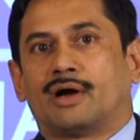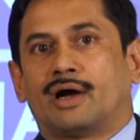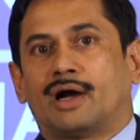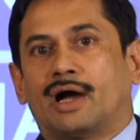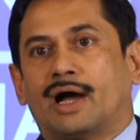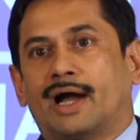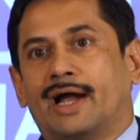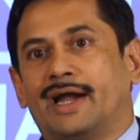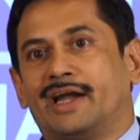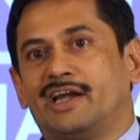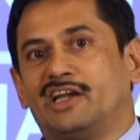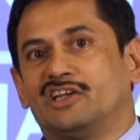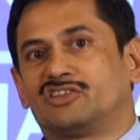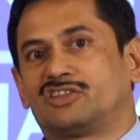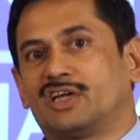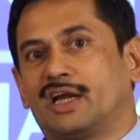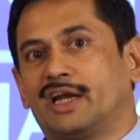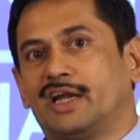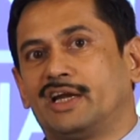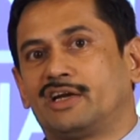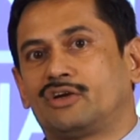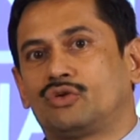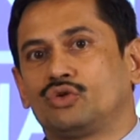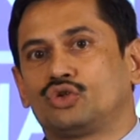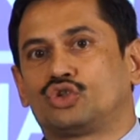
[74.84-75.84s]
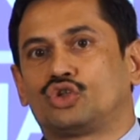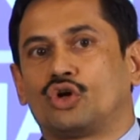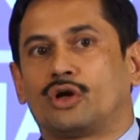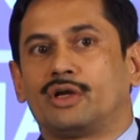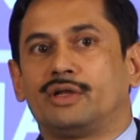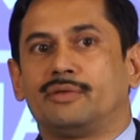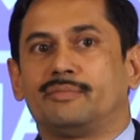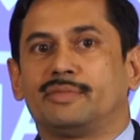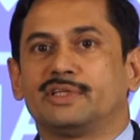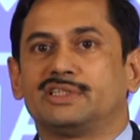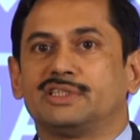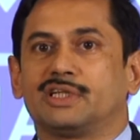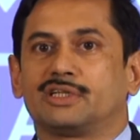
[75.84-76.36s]
I decided to join
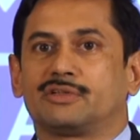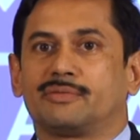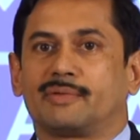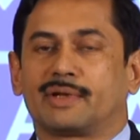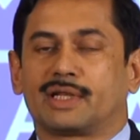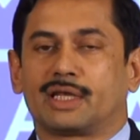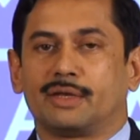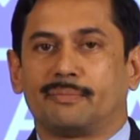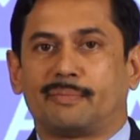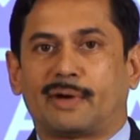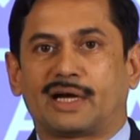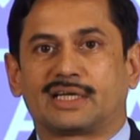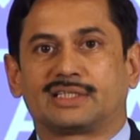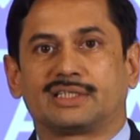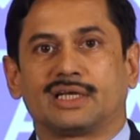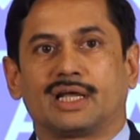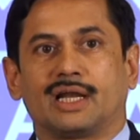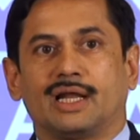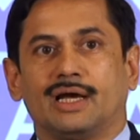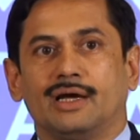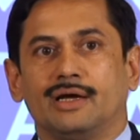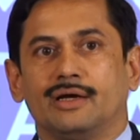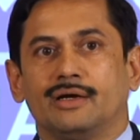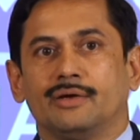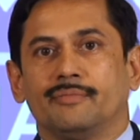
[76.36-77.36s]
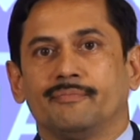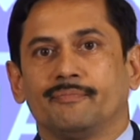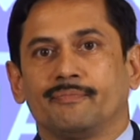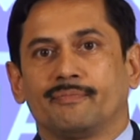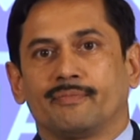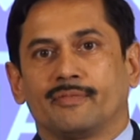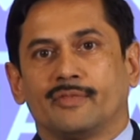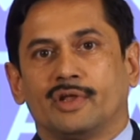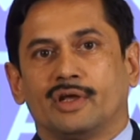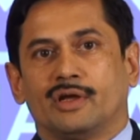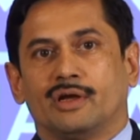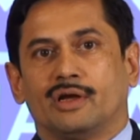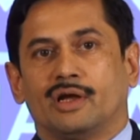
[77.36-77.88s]
Businessman Ki Pathshala.
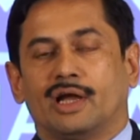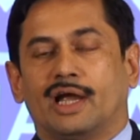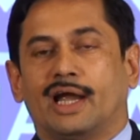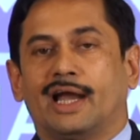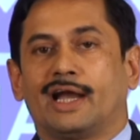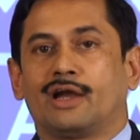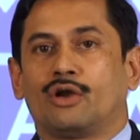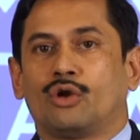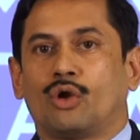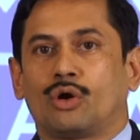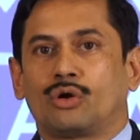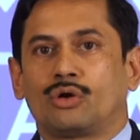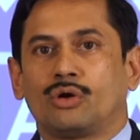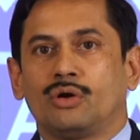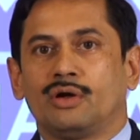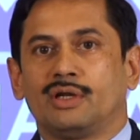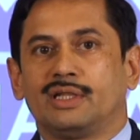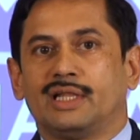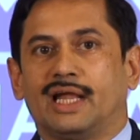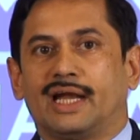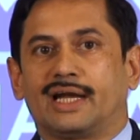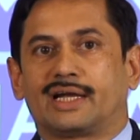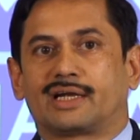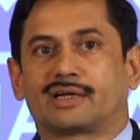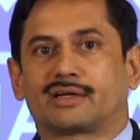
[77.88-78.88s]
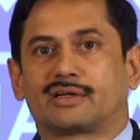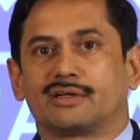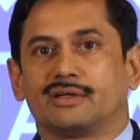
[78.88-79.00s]
And not only that,